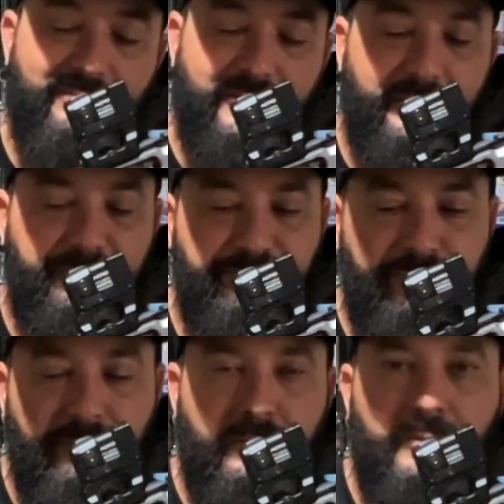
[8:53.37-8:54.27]
So
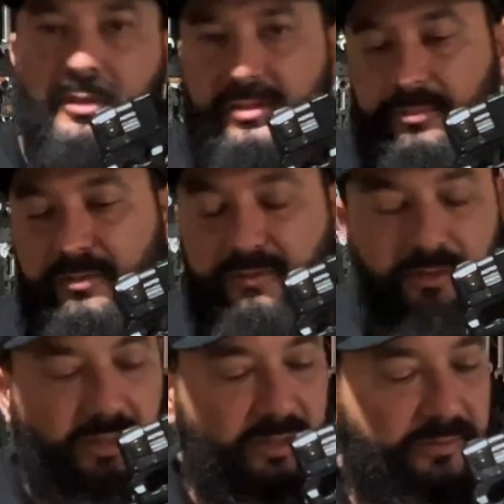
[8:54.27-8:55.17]
something
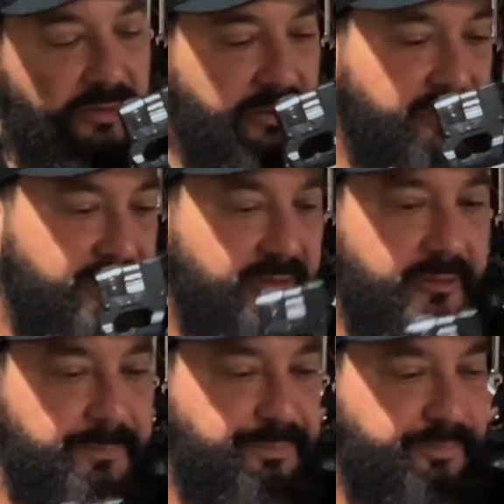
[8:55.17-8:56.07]
for all of you to consider.